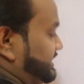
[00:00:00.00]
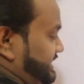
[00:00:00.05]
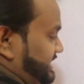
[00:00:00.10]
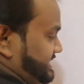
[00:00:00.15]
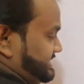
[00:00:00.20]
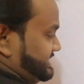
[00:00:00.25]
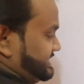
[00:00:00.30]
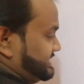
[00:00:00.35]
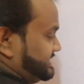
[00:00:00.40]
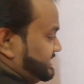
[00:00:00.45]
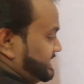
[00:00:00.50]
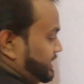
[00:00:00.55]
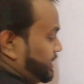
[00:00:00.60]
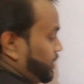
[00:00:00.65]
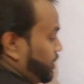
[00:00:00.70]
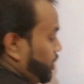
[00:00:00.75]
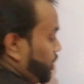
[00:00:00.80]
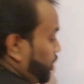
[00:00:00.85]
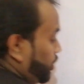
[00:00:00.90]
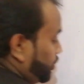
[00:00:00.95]
Yes,
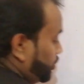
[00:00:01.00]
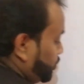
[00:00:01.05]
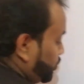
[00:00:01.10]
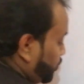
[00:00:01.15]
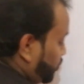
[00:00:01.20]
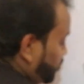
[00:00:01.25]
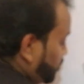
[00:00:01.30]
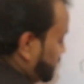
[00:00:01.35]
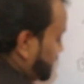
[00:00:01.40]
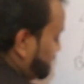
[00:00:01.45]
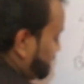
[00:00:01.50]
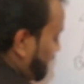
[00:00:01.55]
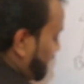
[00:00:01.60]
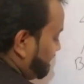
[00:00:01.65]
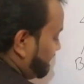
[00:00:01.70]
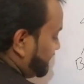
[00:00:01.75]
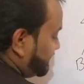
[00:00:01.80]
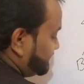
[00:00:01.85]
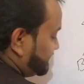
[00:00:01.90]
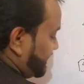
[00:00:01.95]
2 to the
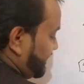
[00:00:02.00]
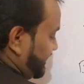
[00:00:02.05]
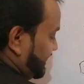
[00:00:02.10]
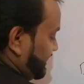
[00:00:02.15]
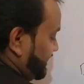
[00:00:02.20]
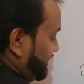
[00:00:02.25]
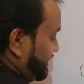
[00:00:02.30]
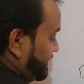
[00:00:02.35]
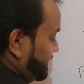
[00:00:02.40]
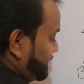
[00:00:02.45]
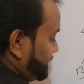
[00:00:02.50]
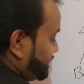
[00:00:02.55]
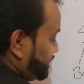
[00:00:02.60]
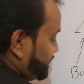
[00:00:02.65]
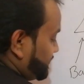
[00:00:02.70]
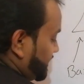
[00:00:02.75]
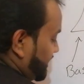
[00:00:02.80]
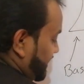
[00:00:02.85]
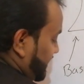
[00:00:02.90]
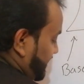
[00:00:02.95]
power 3
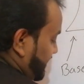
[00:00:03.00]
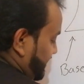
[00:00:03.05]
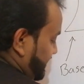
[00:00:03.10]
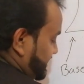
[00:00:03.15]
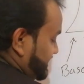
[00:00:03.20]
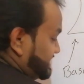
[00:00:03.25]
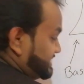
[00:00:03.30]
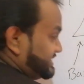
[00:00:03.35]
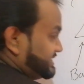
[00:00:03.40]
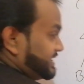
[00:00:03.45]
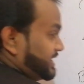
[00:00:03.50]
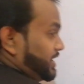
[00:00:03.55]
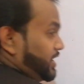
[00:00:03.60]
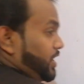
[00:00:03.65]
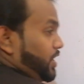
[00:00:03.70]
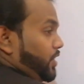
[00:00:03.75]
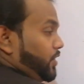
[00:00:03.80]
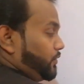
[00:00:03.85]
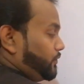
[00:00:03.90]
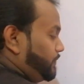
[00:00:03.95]
is
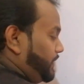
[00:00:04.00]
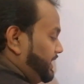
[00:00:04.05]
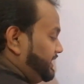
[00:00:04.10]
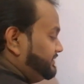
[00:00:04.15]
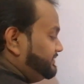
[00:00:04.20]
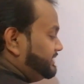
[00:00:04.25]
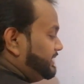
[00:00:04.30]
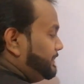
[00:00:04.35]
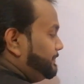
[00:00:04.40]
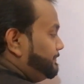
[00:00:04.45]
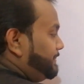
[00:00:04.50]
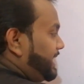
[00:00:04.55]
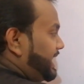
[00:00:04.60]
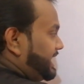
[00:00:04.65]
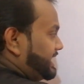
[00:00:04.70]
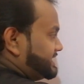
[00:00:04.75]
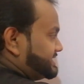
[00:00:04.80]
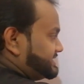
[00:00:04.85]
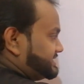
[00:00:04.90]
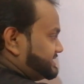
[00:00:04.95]
when the
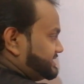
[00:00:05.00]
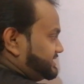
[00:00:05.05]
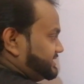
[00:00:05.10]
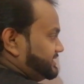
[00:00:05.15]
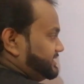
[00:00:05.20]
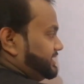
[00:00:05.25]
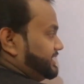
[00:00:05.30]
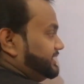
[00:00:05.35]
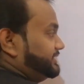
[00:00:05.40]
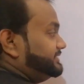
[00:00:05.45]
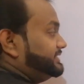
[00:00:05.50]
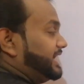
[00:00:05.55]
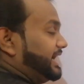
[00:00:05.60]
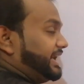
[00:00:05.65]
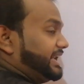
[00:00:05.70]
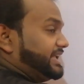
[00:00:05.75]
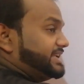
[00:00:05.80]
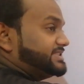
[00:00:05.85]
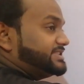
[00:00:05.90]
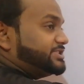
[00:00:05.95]
base,
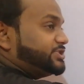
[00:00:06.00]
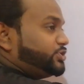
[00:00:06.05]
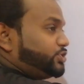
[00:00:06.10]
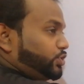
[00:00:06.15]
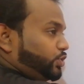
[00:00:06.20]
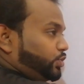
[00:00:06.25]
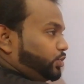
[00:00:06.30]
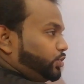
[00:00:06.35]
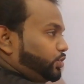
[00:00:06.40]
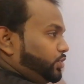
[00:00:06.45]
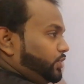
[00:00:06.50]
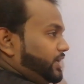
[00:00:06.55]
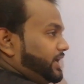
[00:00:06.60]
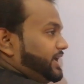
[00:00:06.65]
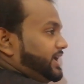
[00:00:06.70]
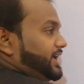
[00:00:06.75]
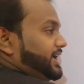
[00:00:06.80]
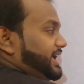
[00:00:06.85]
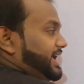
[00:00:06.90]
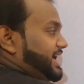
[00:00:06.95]
that is
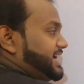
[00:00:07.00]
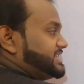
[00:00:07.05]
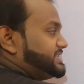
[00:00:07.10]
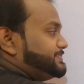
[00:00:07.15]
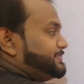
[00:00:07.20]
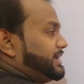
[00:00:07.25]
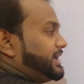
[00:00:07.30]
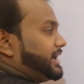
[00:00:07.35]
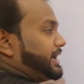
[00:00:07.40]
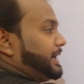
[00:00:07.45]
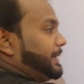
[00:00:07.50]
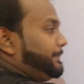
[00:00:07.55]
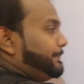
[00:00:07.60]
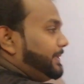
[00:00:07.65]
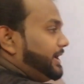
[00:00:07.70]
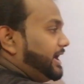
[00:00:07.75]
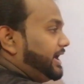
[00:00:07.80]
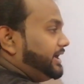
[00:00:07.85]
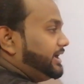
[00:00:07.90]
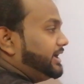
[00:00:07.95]
2, is being
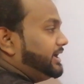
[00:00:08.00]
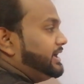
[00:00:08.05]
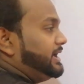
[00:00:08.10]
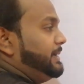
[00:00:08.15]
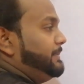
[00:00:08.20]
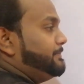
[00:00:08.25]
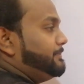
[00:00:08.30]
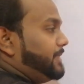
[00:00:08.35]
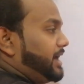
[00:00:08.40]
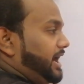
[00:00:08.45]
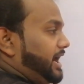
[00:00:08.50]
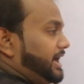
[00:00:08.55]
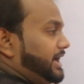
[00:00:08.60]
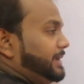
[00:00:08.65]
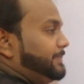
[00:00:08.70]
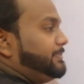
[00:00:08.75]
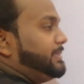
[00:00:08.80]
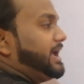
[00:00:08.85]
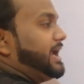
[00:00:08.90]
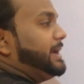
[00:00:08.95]
repeatedly
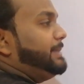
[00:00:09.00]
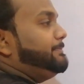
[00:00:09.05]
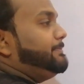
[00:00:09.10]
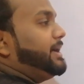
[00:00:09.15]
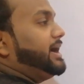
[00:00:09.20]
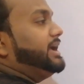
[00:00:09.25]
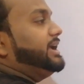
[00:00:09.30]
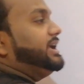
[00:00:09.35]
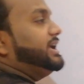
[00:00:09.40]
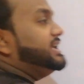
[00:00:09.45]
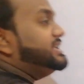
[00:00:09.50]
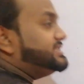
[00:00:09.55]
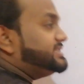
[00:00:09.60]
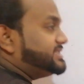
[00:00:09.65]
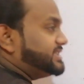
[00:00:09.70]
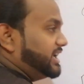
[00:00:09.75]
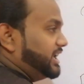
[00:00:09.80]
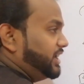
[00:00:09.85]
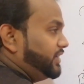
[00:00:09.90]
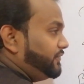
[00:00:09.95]
multiplied by
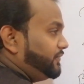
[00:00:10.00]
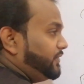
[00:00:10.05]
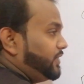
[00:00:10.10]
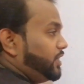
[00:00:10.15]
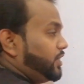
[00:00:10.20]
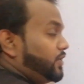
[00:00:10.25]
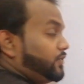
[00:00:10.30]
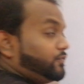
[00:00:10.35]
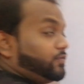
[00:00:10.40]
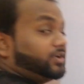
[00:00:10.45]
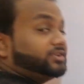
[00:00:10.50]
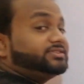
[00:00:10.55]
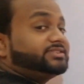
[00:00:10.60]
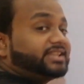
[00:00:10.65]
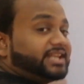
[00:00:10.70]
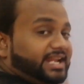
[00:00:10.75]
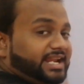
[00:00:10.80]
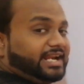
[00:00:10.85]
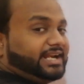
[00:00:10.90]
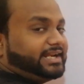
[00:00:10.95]
itself for
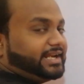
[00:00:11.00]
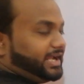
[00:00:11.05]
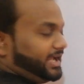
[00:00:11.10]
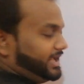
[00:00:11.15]
3